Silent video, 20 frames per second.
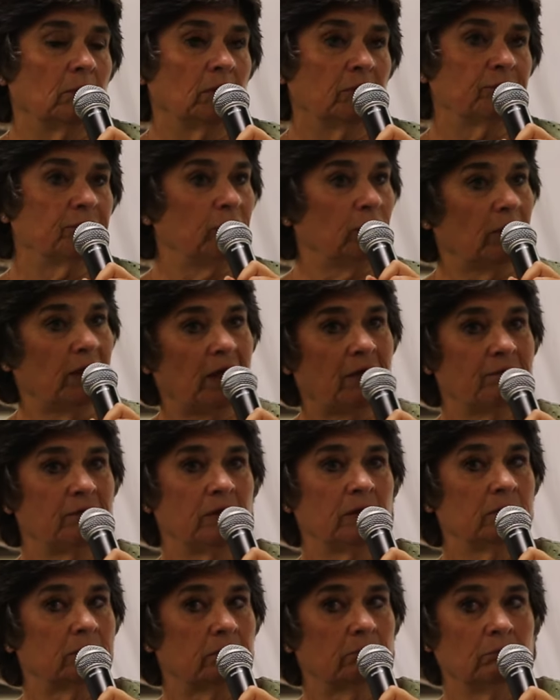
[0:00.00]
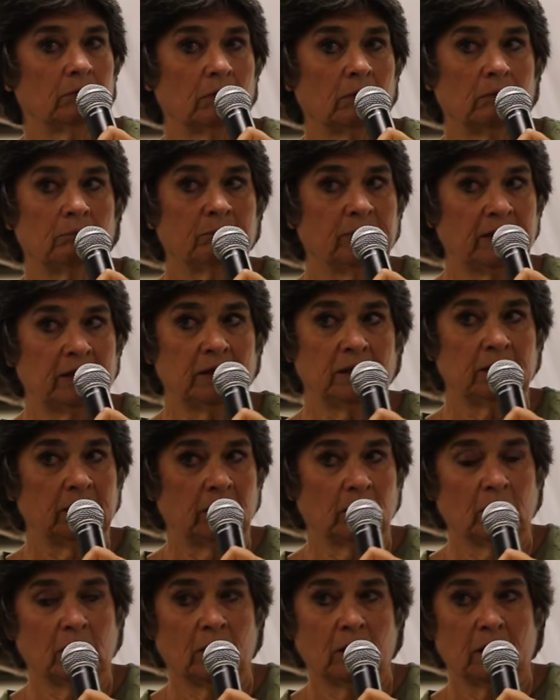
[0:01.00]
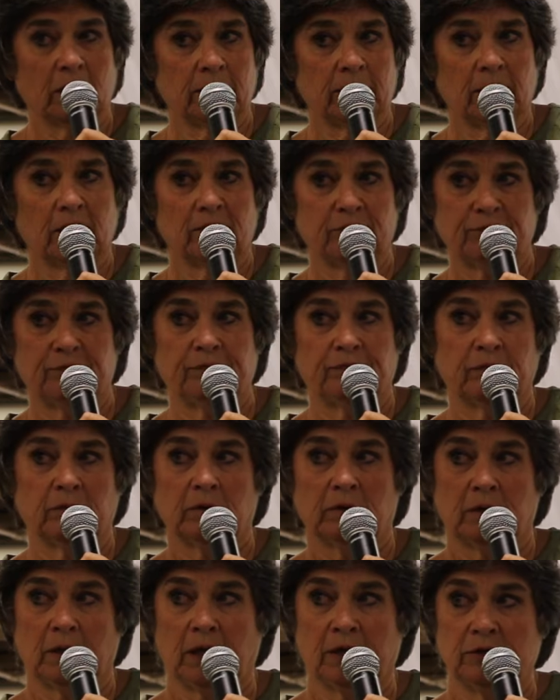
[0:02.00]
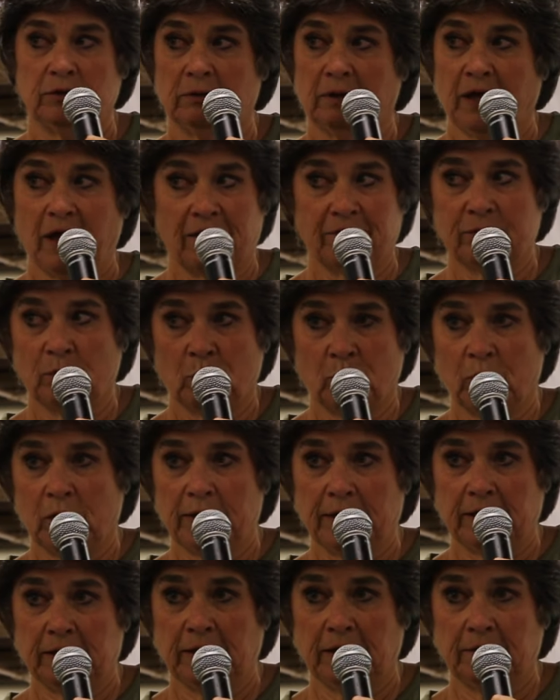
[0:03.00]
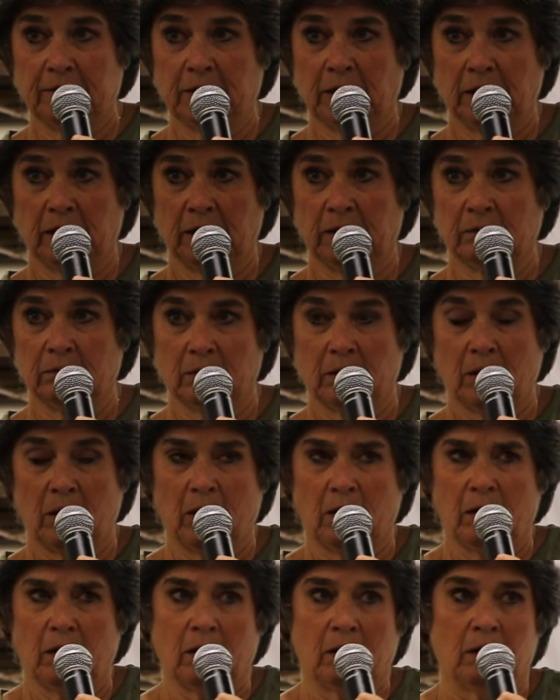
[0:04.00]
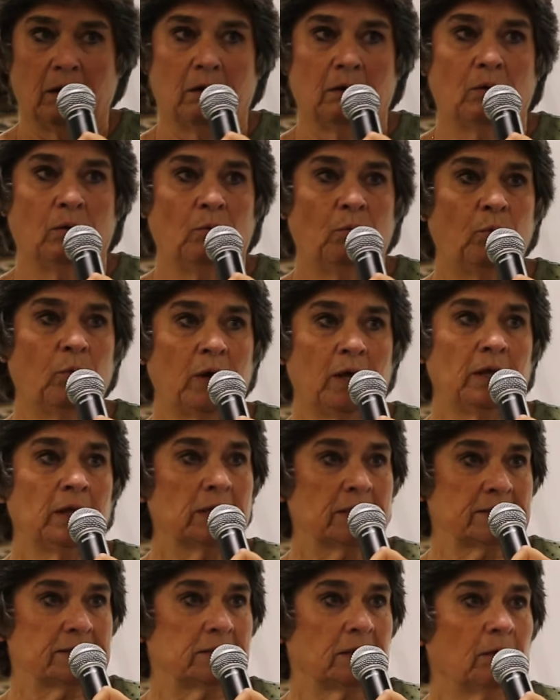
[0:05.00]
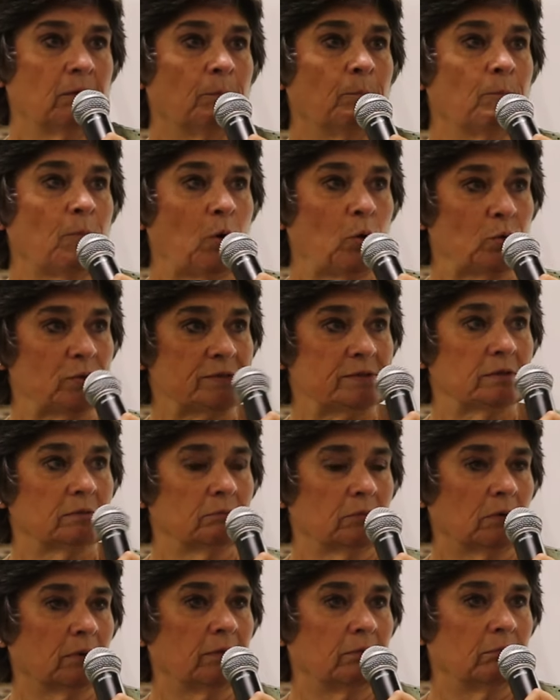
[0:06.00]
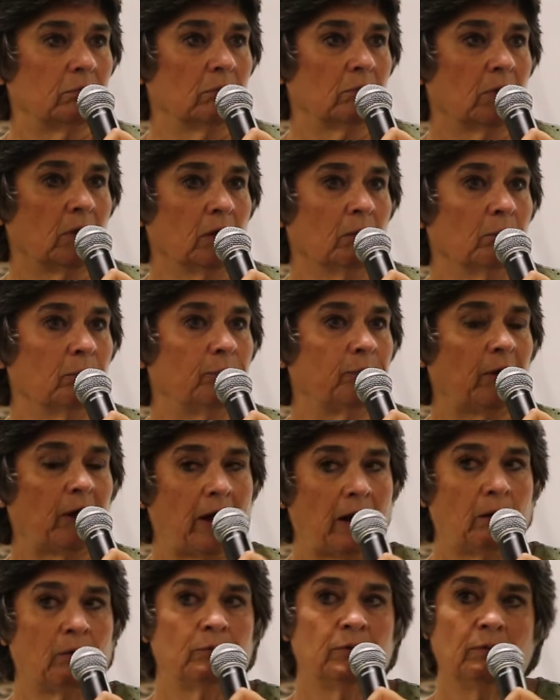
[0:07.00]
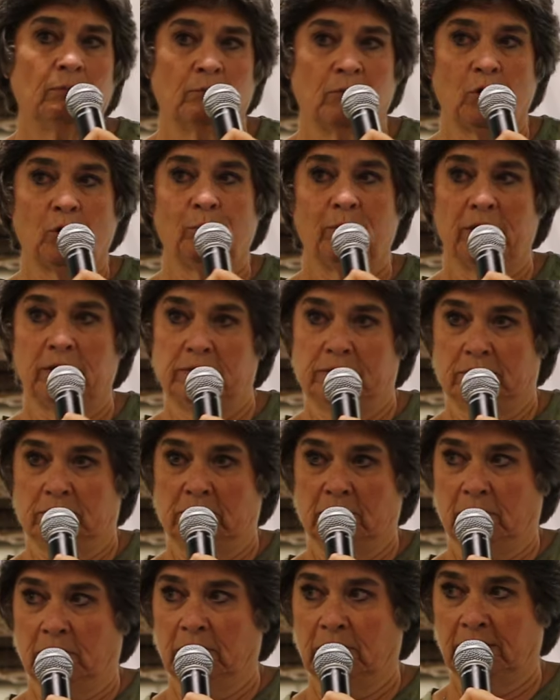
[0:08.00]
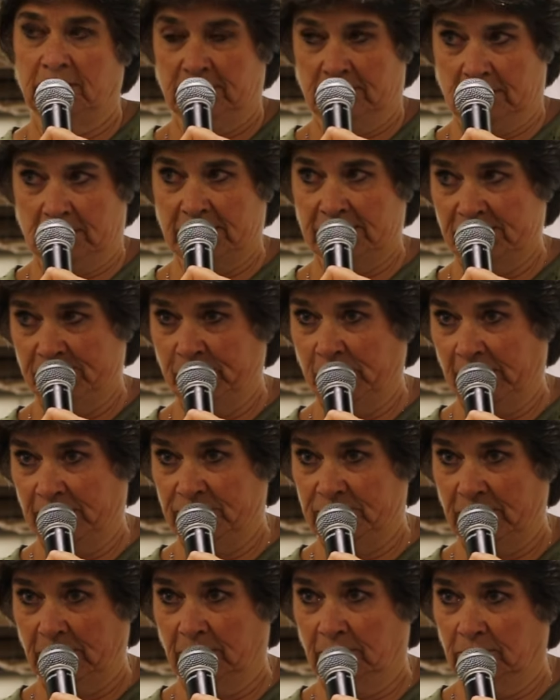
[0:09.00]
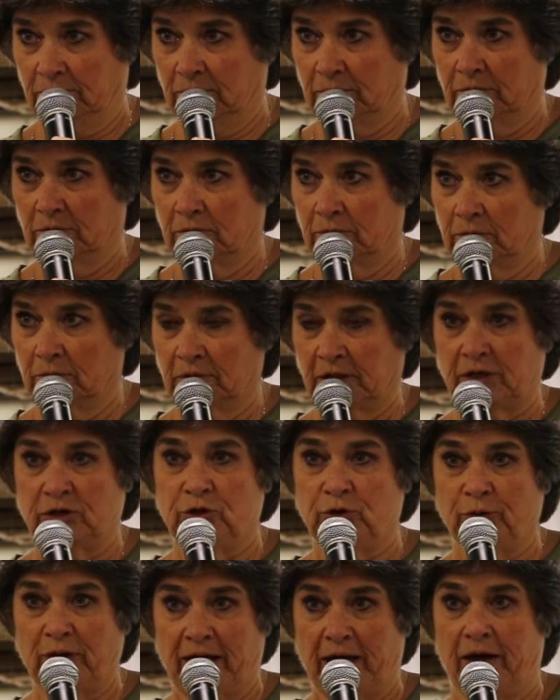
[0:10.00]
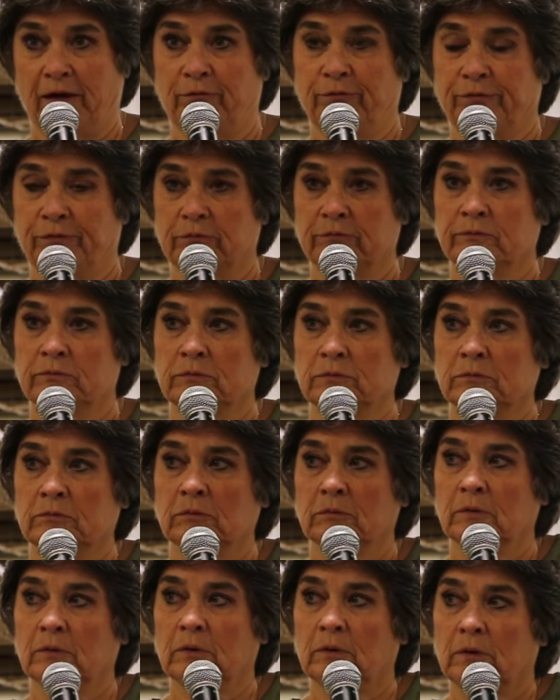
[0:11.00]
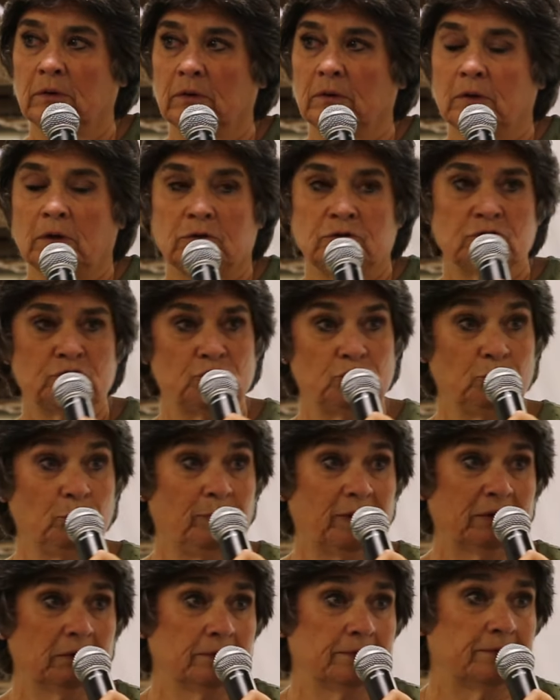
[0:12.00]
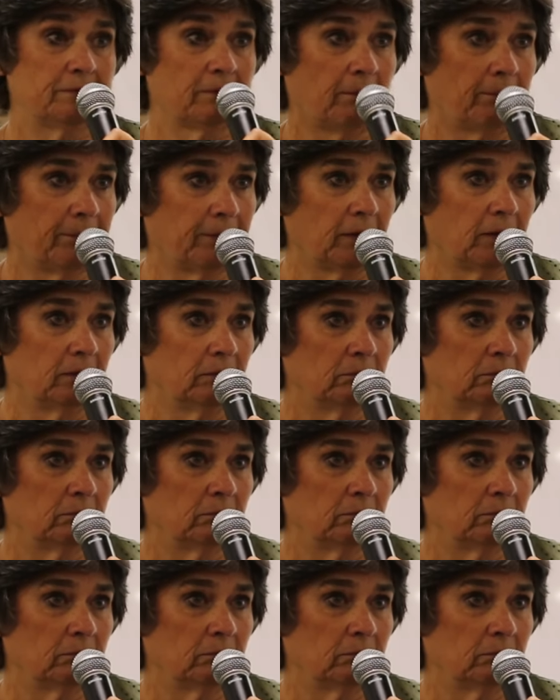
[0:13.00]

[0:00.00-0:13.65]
If you haven't been in it long enough and you haven't won anything, what is the most proud moment in this project that you have? Did you build something?